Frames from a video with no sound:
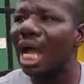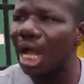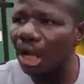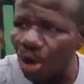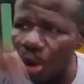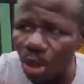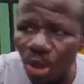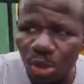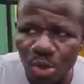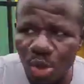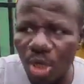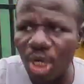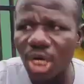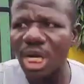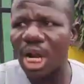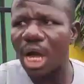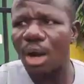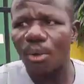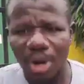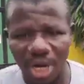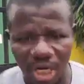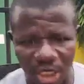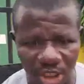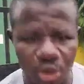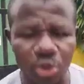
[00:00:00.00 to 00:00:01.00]
They are controlling
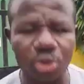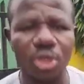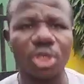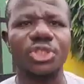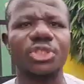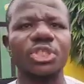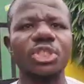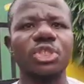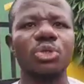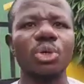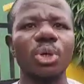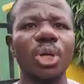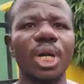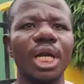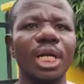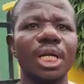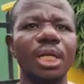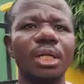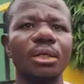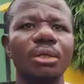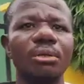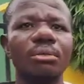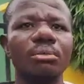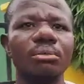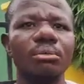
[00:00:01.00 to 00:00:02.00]
our resources
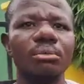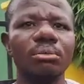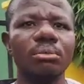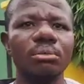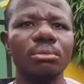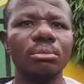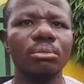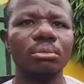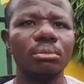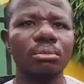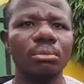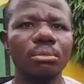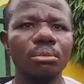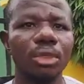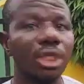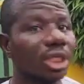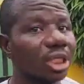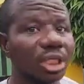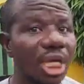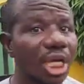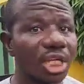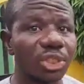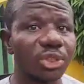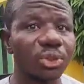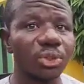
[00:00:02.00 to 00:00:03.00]
already. In
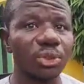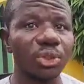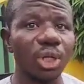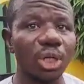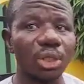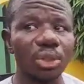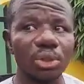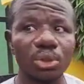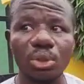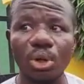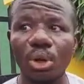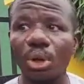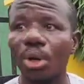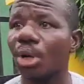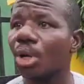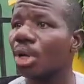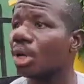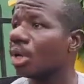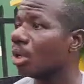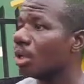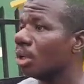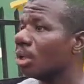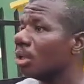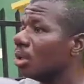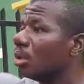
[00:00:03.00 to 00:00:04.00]
case you don't know,
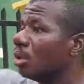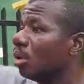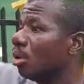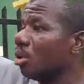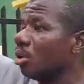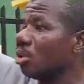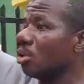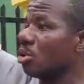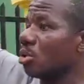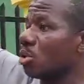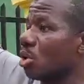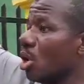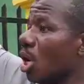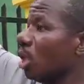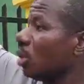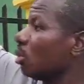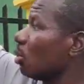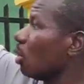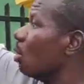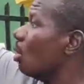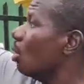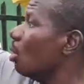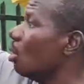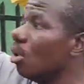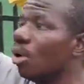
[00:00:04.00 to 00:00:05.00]
go
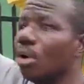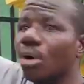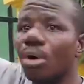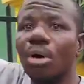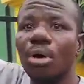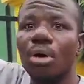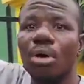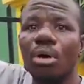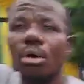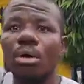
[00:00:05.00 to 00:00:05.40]
to